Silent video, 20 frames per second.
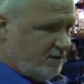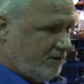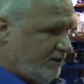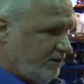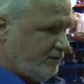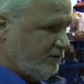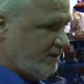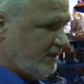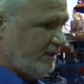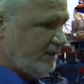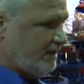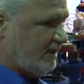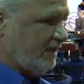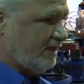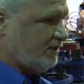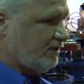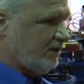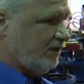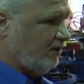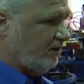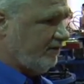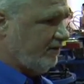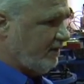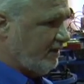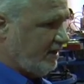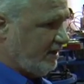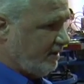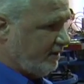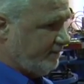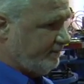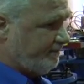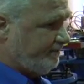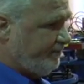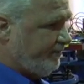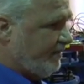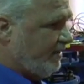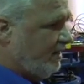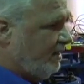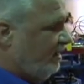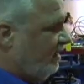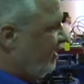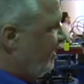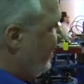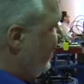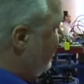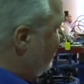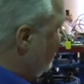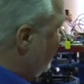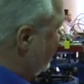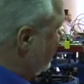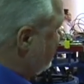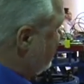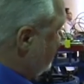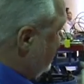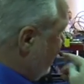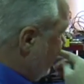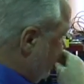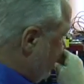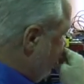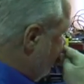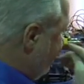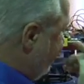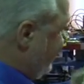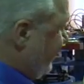QC tested over there. And once you go to the